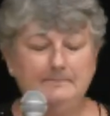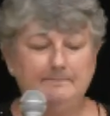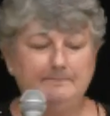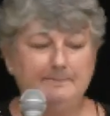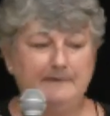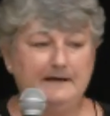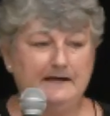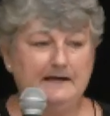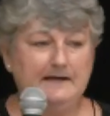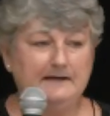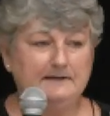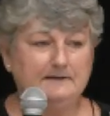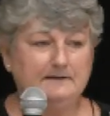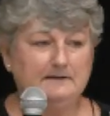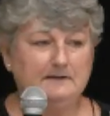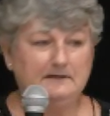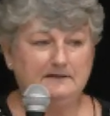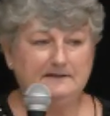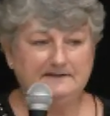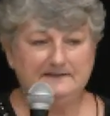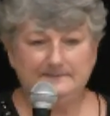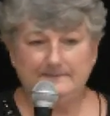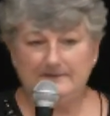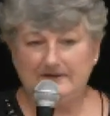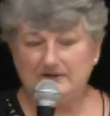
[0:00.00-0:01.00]
but
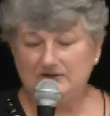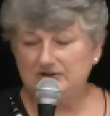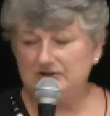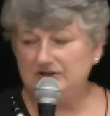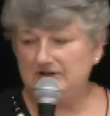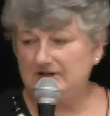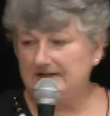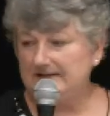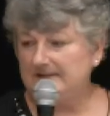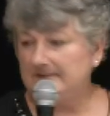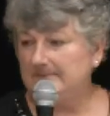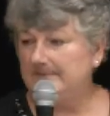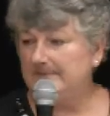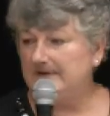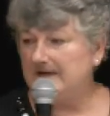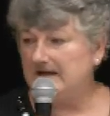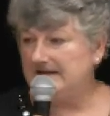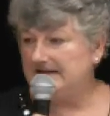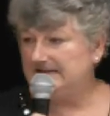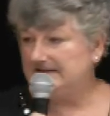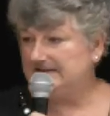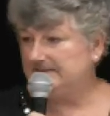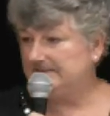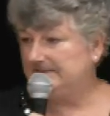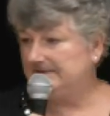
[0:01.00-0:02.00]
especially on a
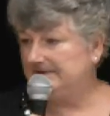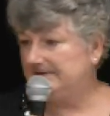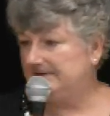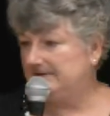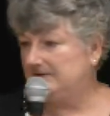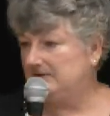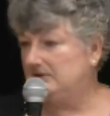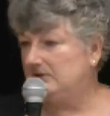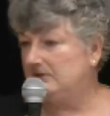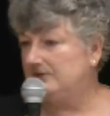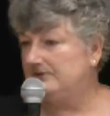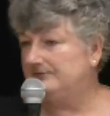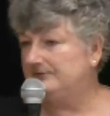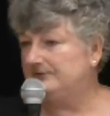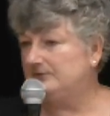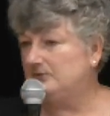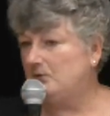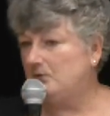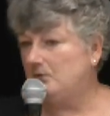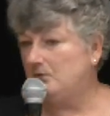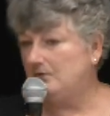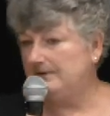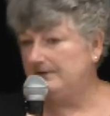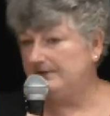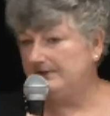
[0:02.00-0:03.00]
bus with the close
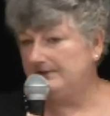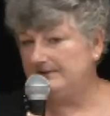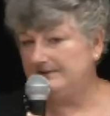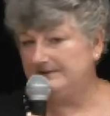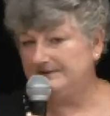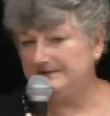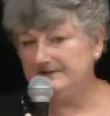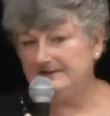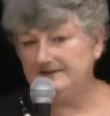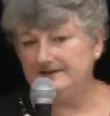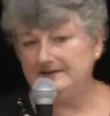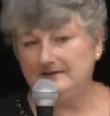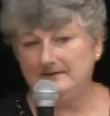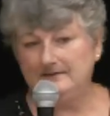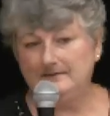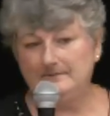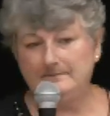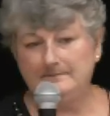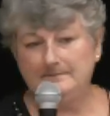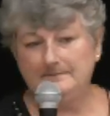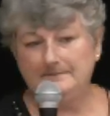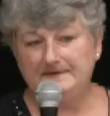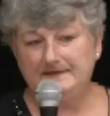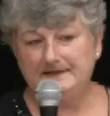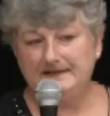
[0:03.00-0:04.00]
quarters and
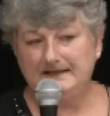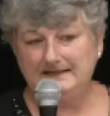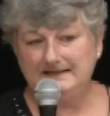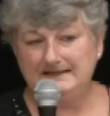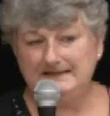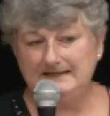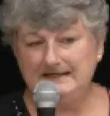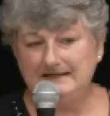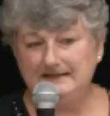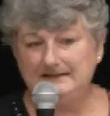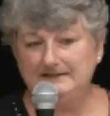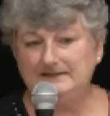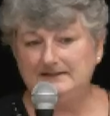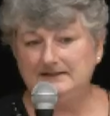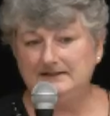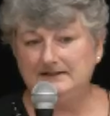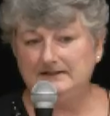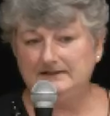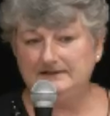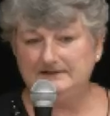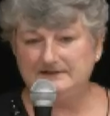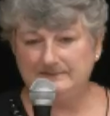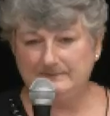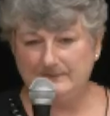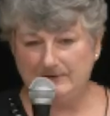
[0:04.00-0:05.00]
the need to
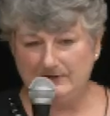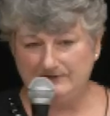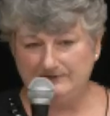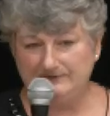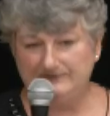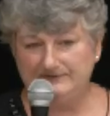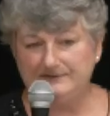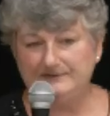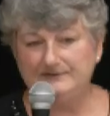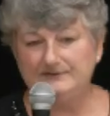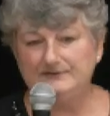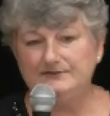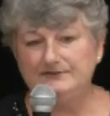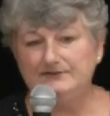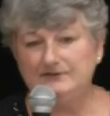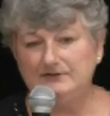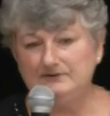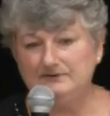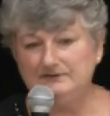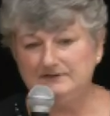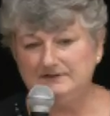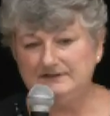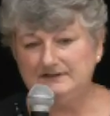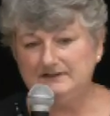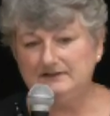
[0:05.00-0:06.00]
expose the
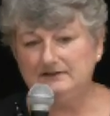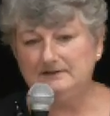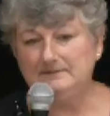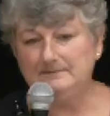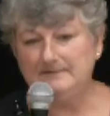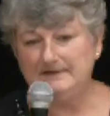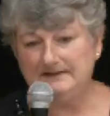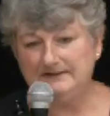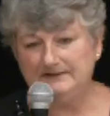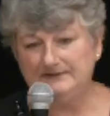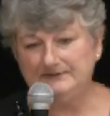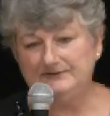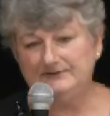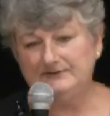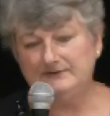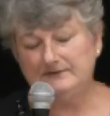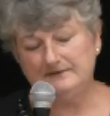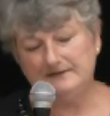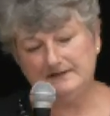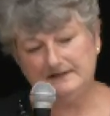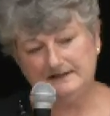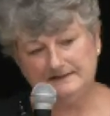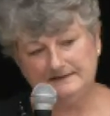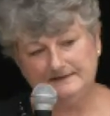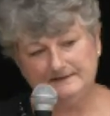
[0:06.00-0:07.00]
student to administer
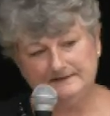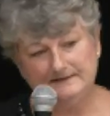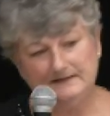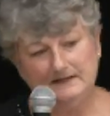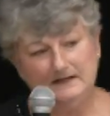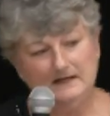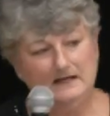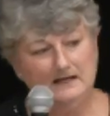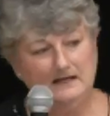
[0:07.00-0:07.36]
this,